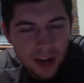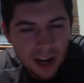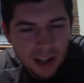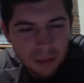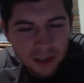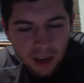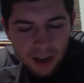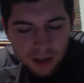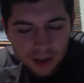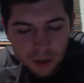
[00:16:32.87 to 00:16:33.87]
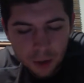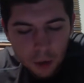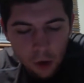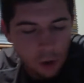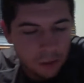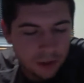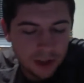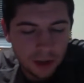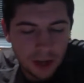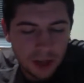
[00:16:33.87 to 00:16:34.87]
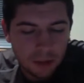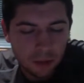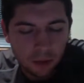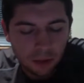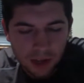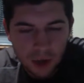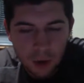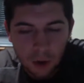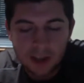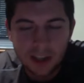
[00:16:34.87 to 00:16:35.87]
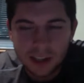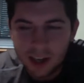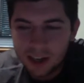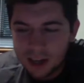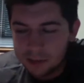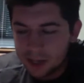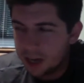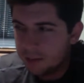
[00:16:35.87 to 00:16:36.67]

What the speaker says: McDonough to do Oklahoma's in the booth like no less than 10 times a game.